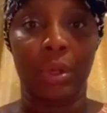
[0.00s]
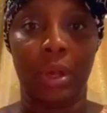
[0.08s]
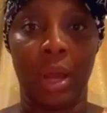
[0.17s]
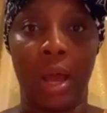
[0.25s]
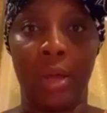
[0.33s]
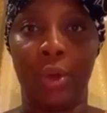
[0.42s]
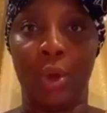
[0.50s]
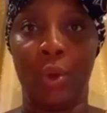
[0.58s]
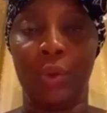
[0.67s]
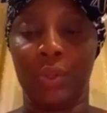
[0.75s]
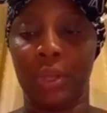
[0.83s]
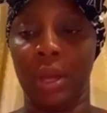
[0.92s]

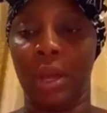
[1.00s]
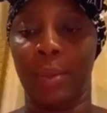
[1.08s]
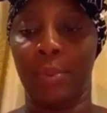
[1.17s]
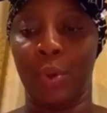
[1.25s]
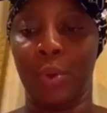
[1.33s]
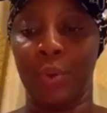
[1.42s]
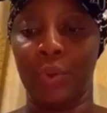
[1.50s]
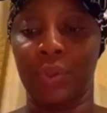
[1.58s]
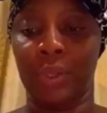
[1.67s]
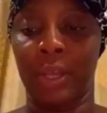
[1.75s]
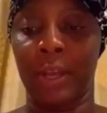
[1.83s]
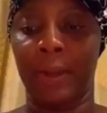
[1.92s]

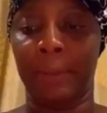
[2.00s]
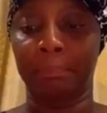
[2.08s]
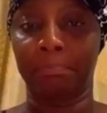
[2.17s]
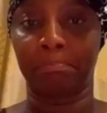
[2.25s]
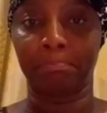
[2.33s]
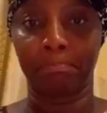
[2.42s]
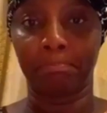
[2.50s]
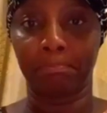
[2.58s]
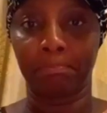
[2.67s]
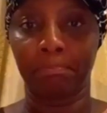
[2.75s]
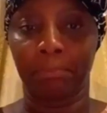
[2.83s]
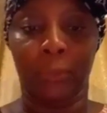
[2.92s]
oh
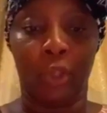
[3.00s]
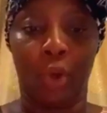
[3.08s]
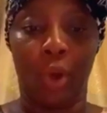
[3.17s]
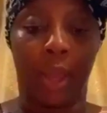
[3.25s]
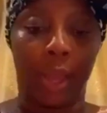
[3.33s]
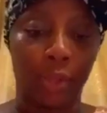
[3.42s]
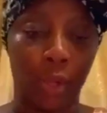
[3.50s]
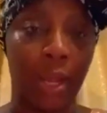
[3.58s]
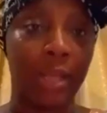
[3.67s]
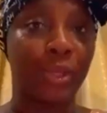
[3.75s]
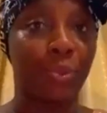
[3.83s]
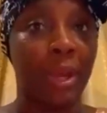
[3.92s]
okay, so
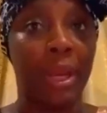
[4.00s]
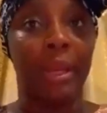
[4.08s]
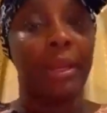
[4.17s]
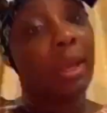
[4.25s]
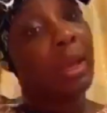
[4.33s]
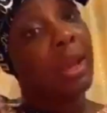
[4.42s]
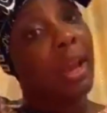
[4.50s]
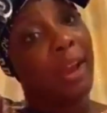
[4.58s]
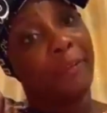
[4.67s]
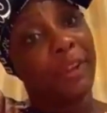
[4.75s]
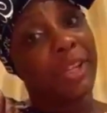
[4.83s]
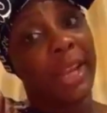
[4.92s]
let's read
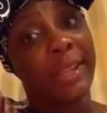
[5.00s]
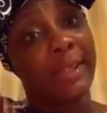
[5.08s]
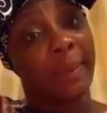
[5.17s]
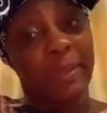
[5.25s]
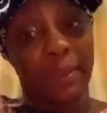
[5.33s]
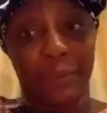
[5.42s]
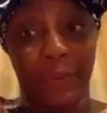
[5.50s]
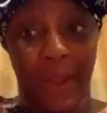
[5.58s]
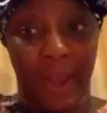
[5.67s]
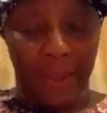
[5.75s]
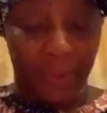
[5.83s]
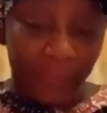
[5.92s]
Ephesians chapter
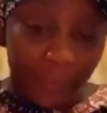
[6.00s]
5.